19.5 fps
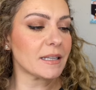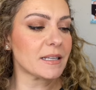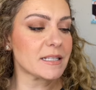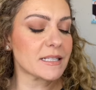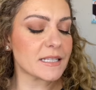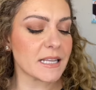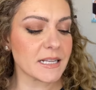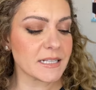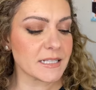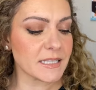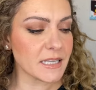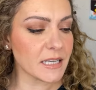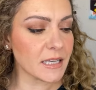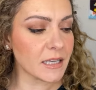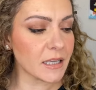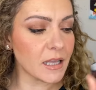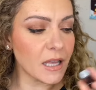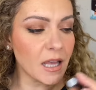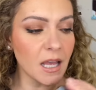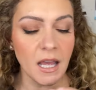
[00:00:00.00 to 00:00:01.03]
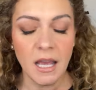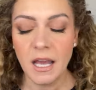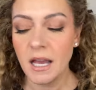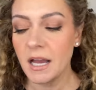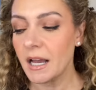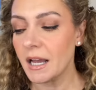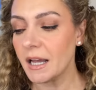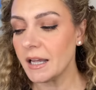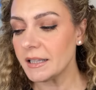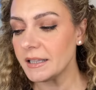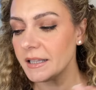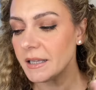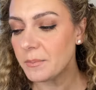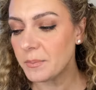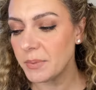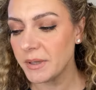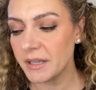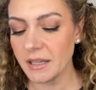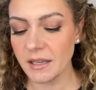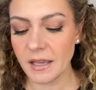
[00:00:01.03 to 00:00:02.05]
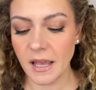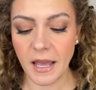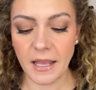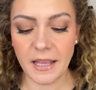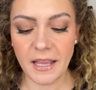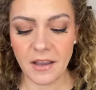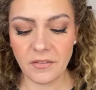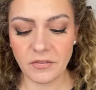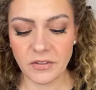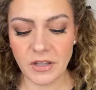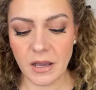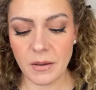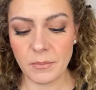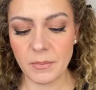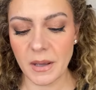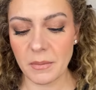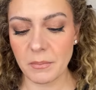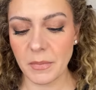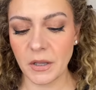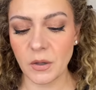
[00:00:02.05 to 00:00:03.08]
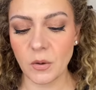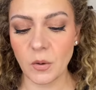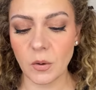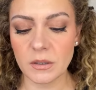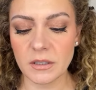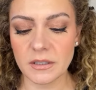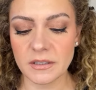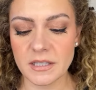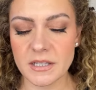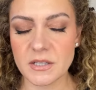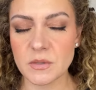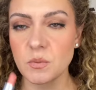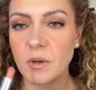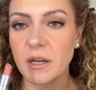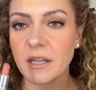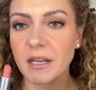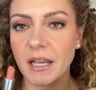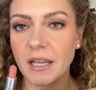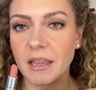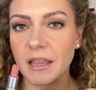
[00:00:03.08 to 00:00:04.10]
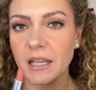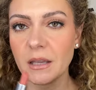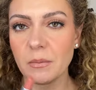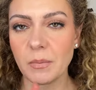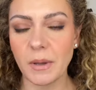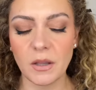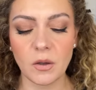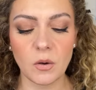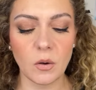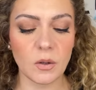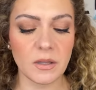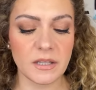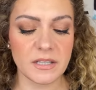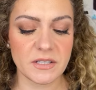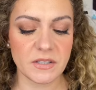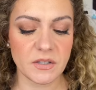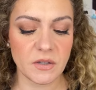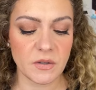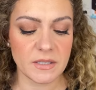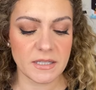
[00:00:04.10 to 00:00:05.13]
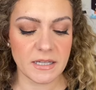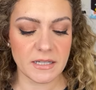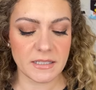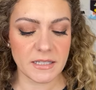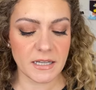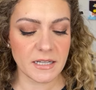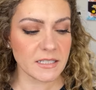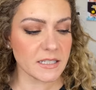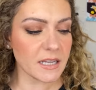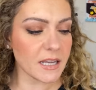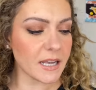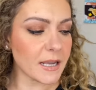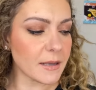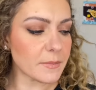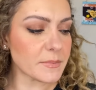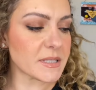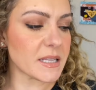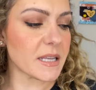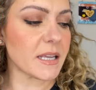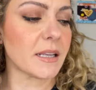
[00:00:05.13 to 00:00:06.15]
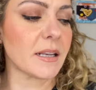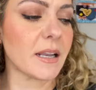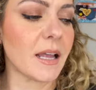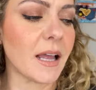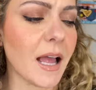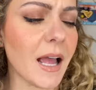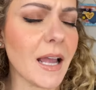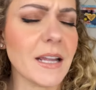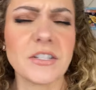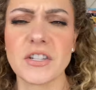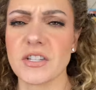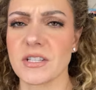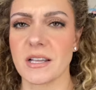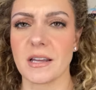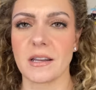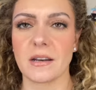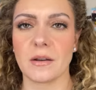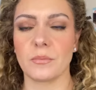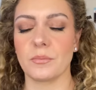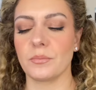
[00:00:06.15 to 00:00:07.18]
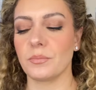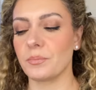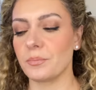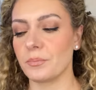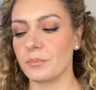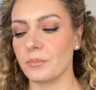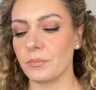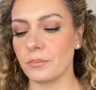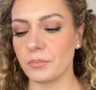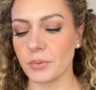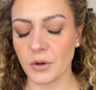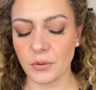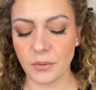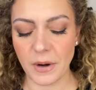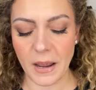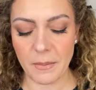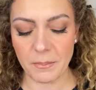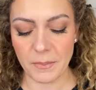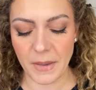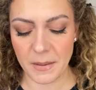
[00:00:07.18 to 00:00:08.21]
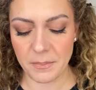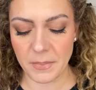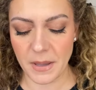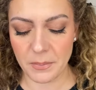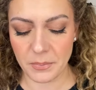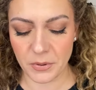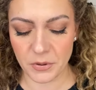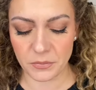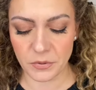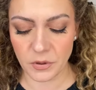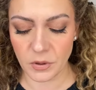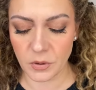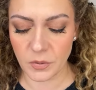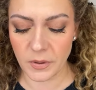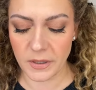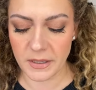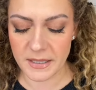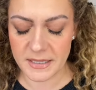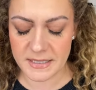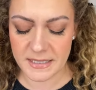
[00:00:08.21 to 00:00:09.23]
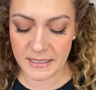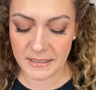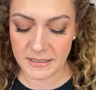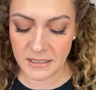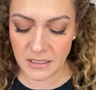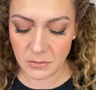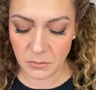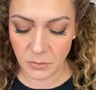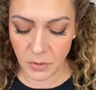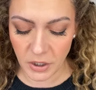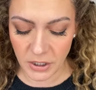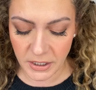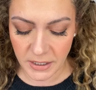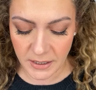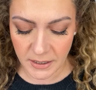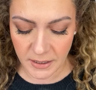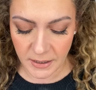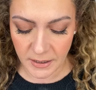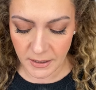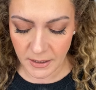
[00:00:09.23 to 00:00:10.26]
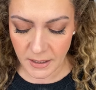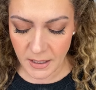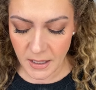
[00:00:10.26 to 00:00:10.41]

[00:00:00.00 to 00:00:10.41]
Sexy uh, Lippy. I have not met my goal on this one. I think my goal is to use it 10 times and I just gotta grab my paper real quick because I did mark it.